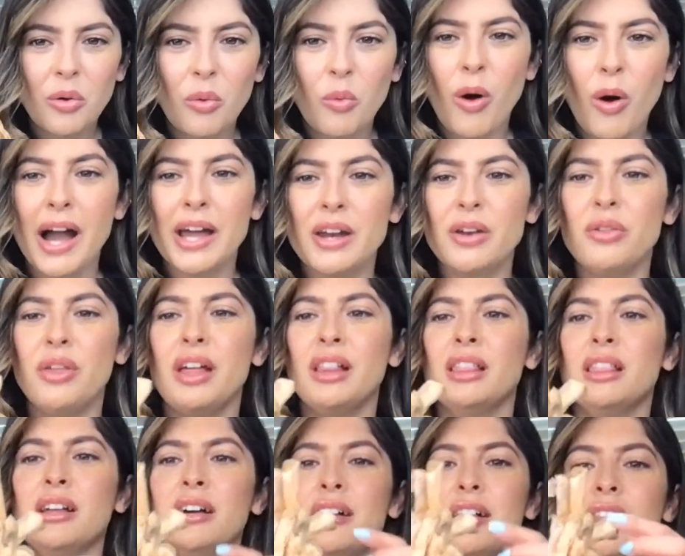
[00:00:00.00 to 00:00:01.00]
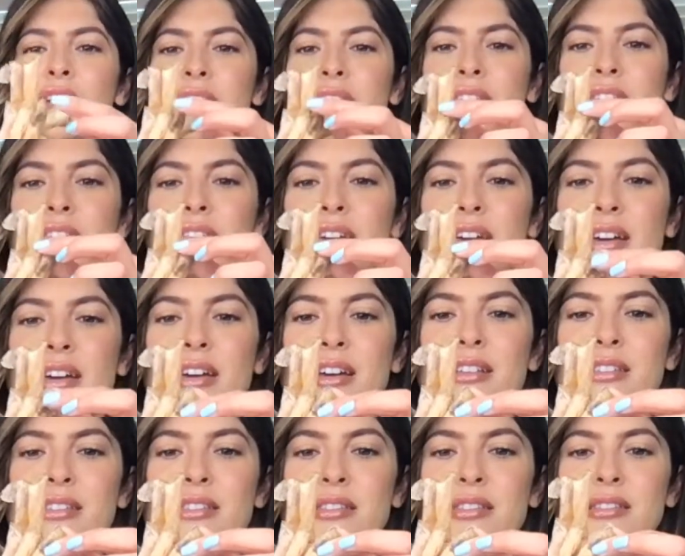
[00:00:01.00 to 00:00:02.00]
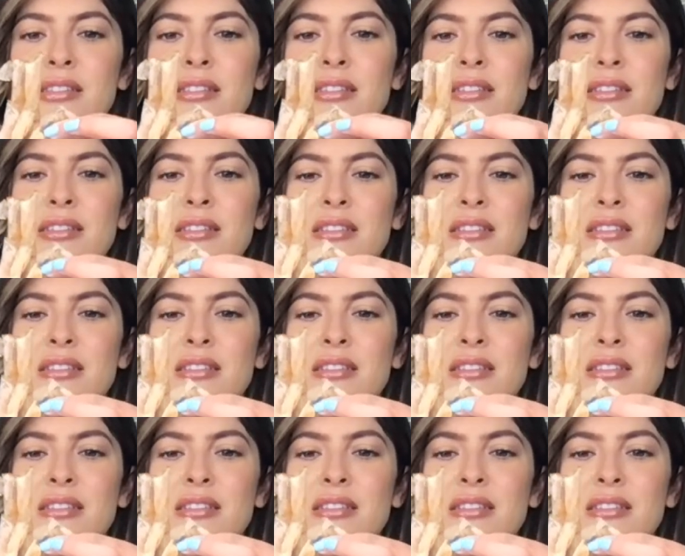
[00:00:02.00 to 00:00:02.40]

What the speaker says: Why do they look like this?